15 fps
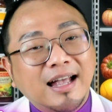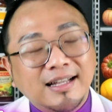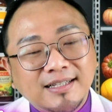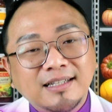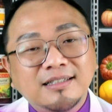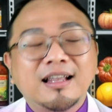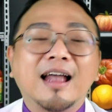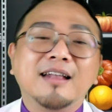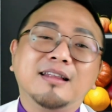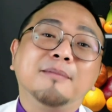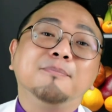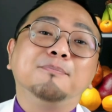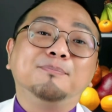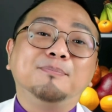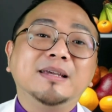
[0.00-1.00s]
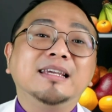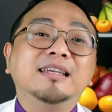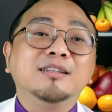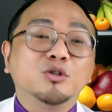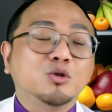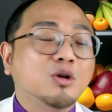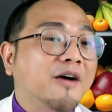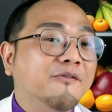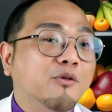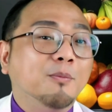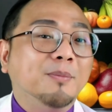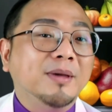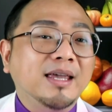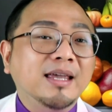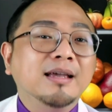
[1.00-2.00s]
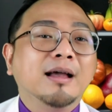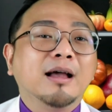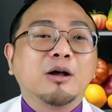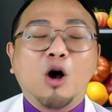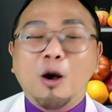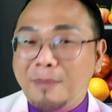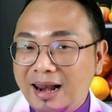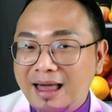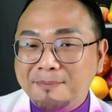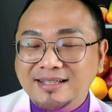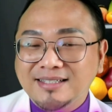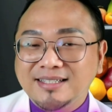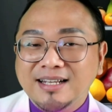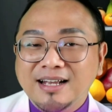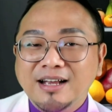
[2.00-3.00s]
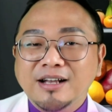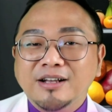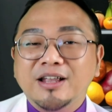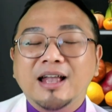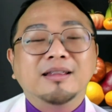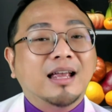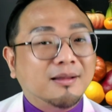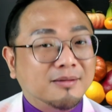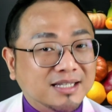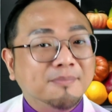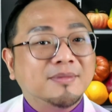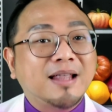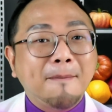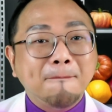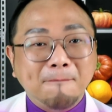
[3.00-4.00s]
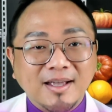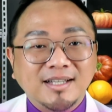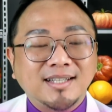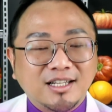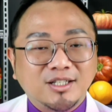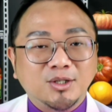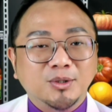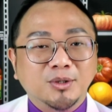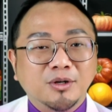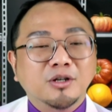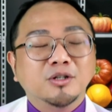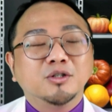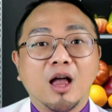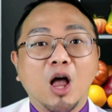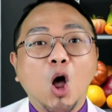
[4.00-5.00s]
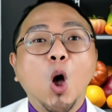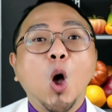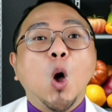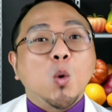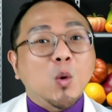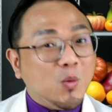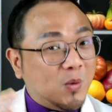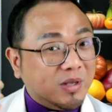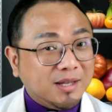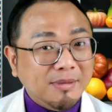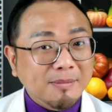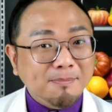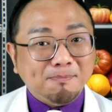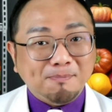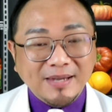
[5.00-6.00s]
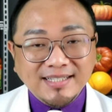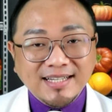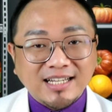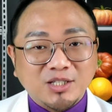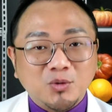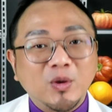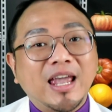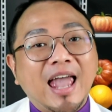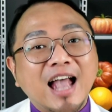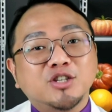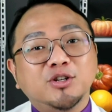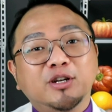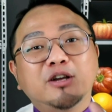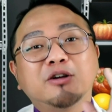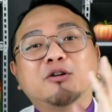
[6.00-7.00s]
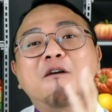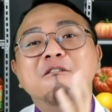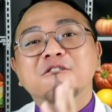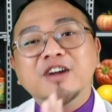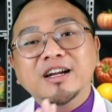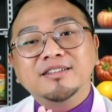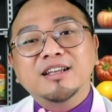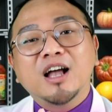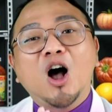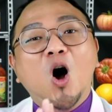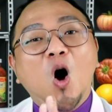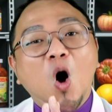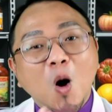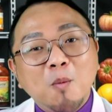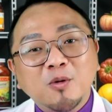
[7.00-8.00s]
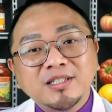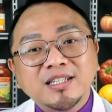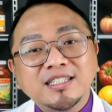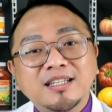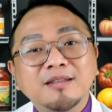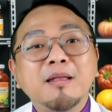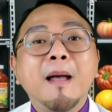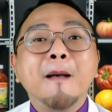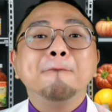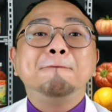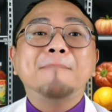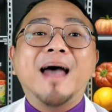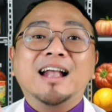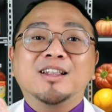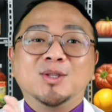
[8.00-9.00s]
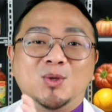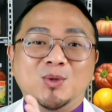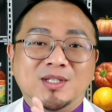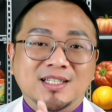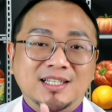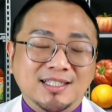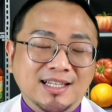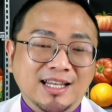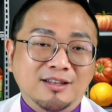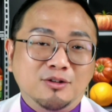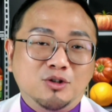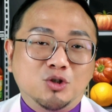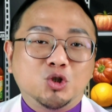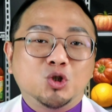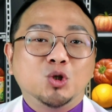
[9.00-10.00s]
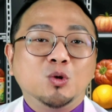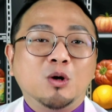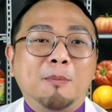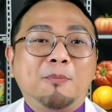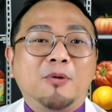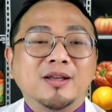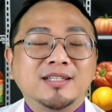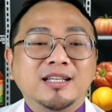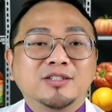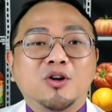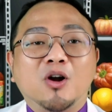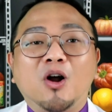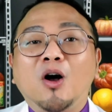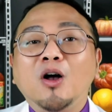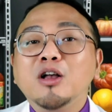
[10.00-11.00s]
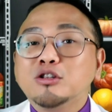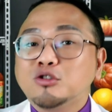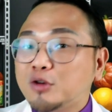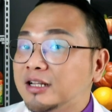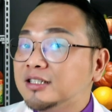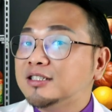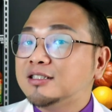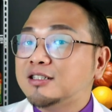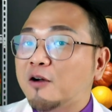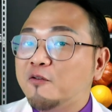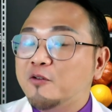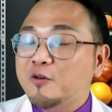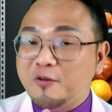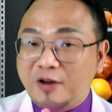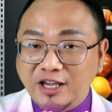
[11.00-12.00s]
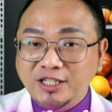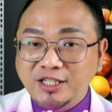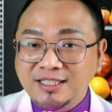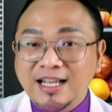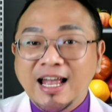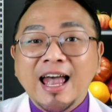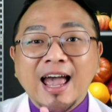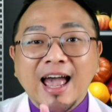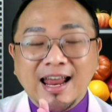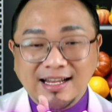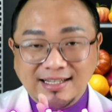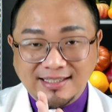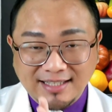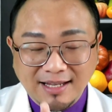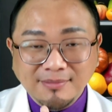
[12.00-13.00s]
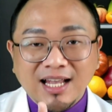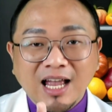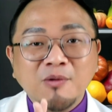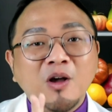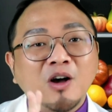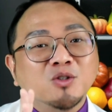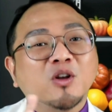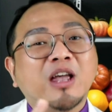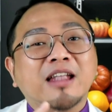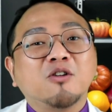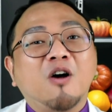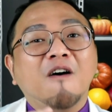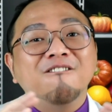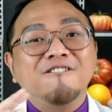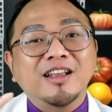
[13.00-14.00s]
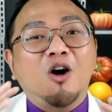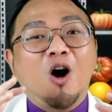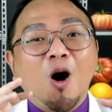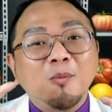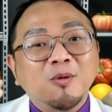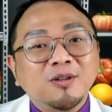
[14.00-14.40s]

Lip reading: acid, and then B12 will be cobalamin, and at the same time B6 too. With vitamin B6, we can actually convert homocysteine back to cysteine through a process called transsulfuration. At the same time, we also can convert